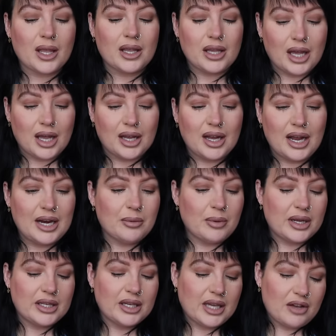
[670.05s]
Yeah,
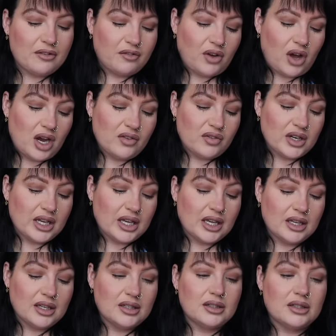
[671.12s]
anyway, you get five in
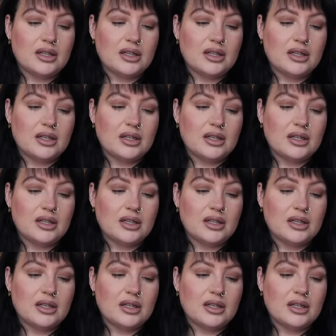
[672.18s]
here,